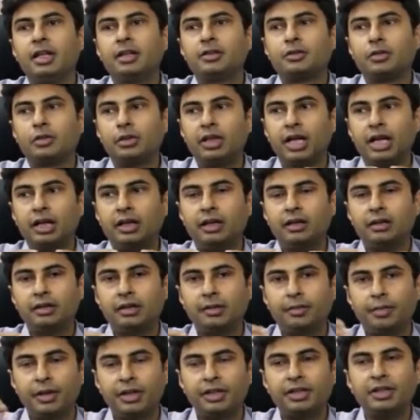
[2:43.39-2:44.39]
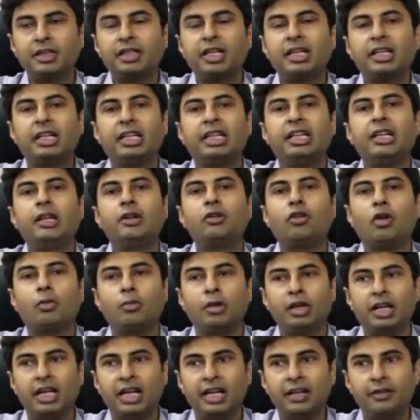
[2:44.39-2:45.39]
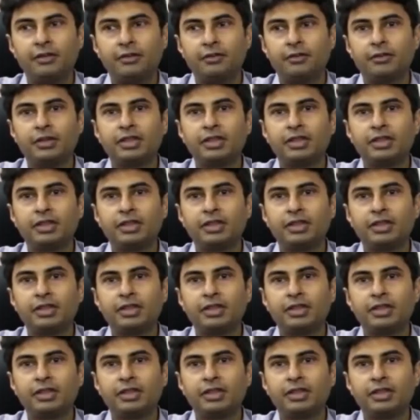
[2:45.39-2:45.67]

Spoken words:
so that the patient can lead a normal life